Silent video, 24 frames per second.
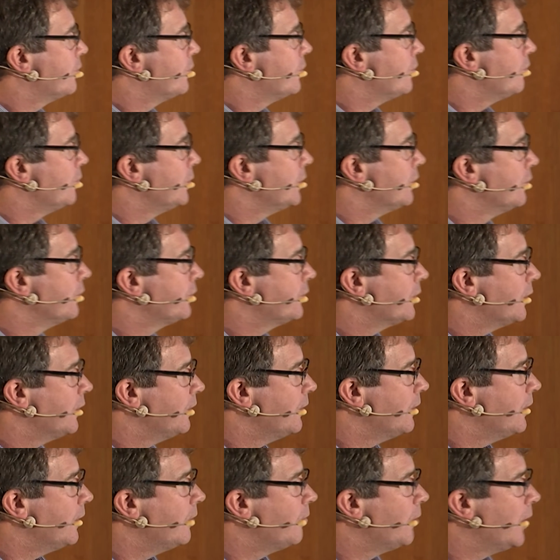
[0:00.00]
We
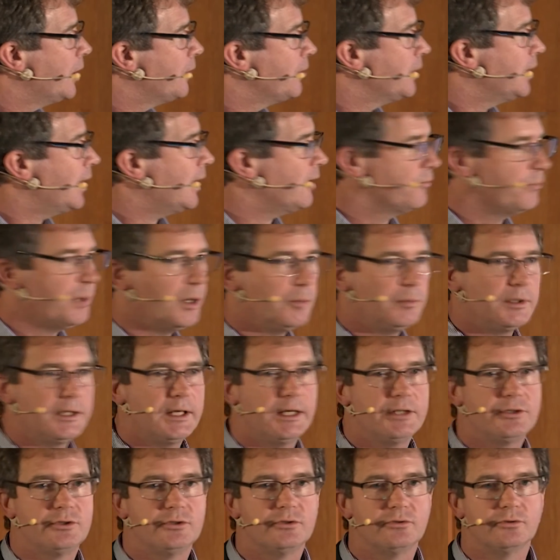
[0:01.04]
also, where we have
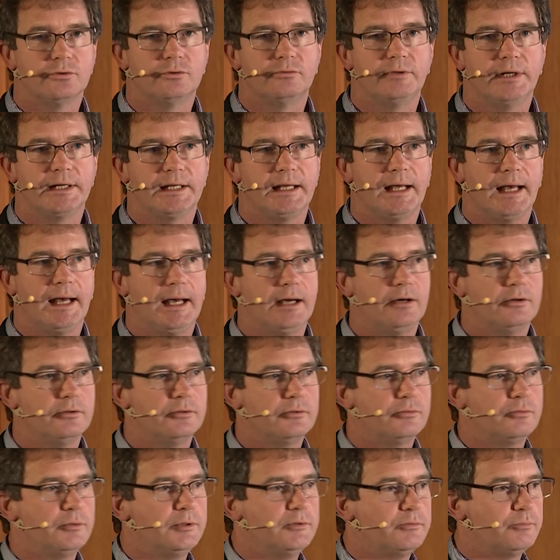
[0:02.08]
publications already
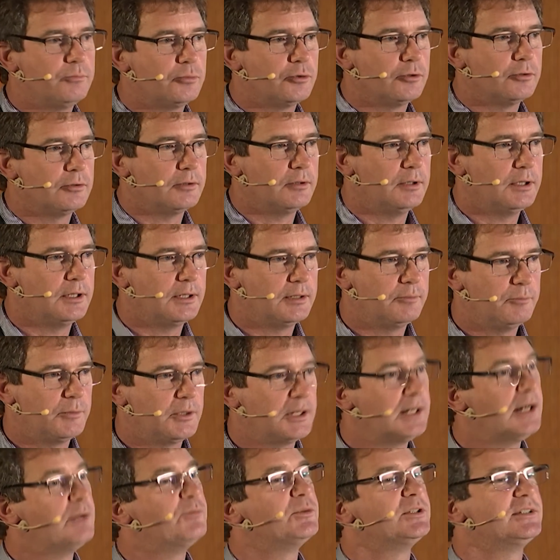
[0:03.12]
out, we've brought,
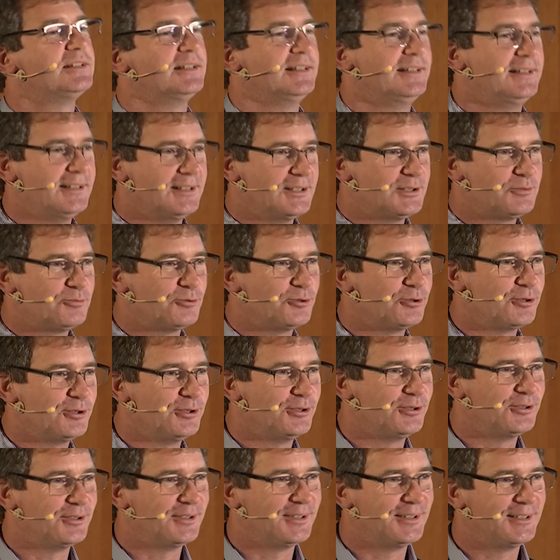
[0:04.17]
Clementine has brought
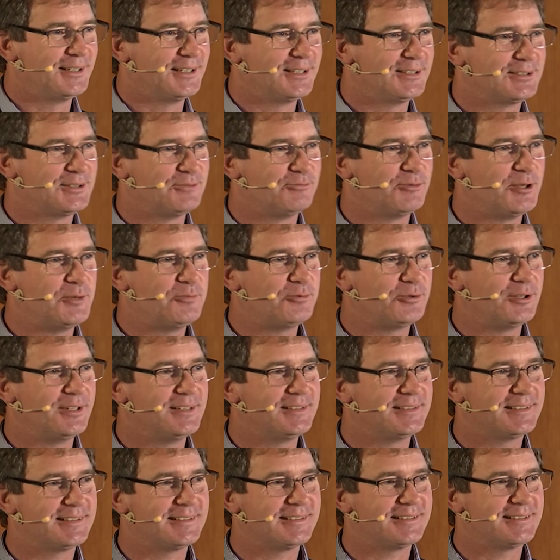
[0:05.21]
along some
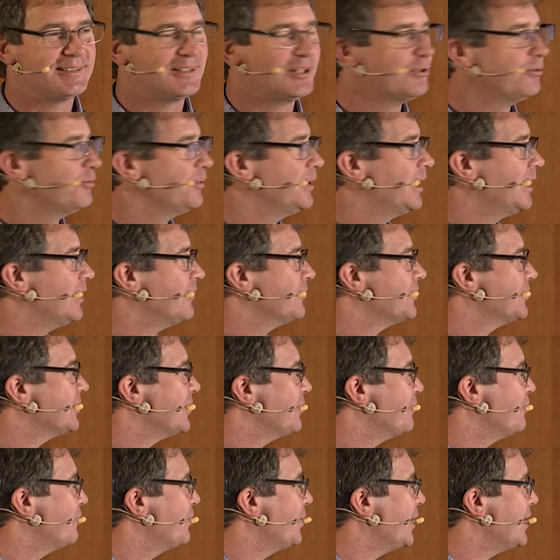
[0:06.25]
reprints, so we have
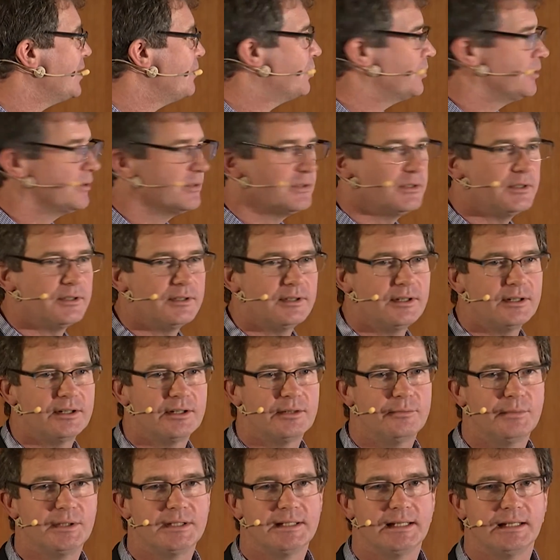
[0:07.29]
some papers that
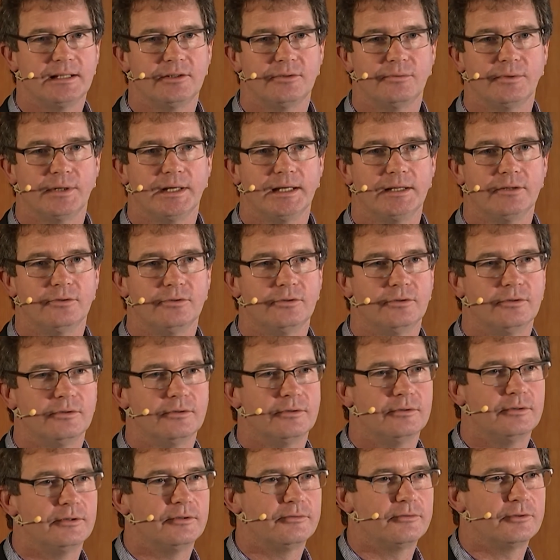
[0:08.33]
can be taken away
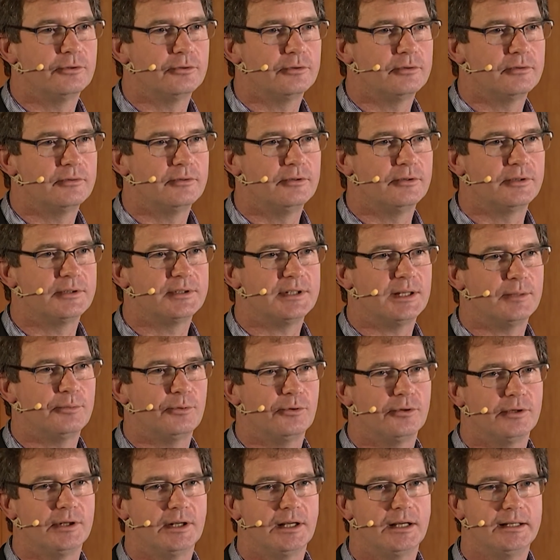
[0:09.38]
or, of course, looked up
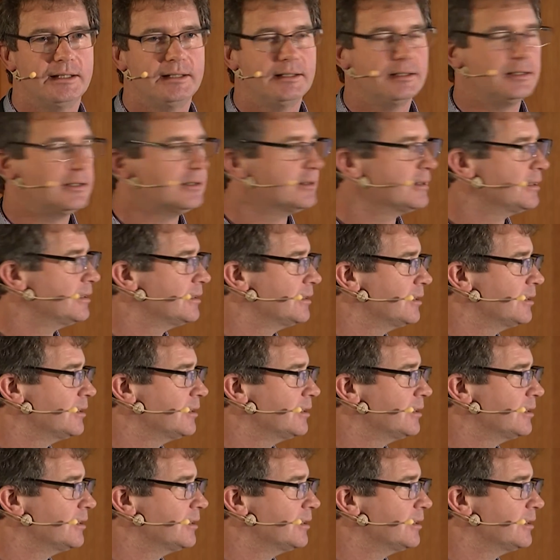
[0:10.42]
online, as is